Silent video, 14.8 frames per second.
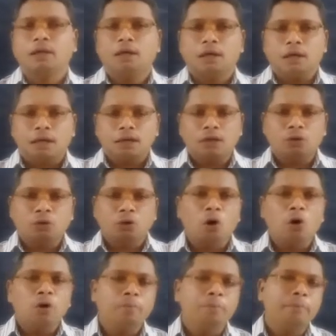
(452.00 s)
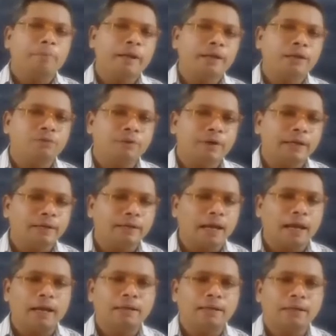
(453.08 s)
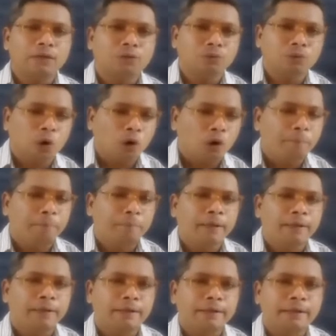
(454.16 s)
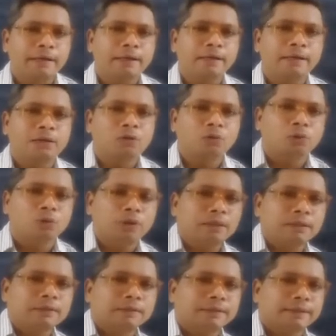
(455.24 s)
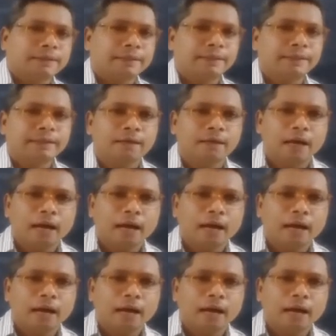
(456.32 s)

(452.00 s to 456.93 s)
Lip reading: You know him very well, and you know him very clearly who is he,